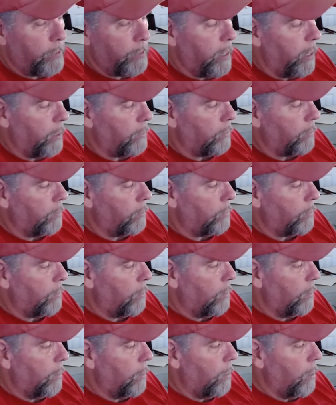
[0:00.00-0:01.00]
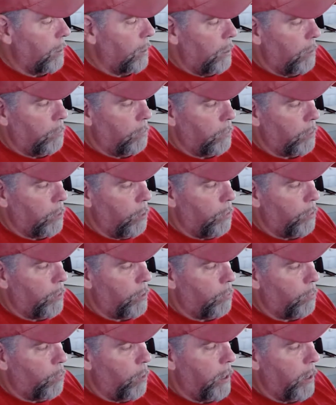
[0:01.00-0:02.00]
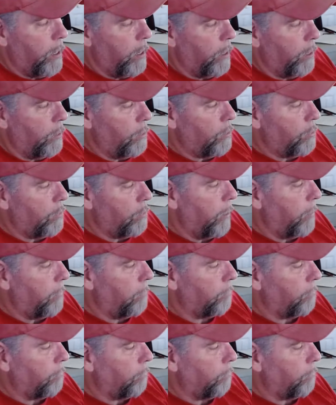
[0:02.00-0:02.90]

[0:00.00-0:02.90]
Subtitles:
thousandths. We're going to 1 inch, right?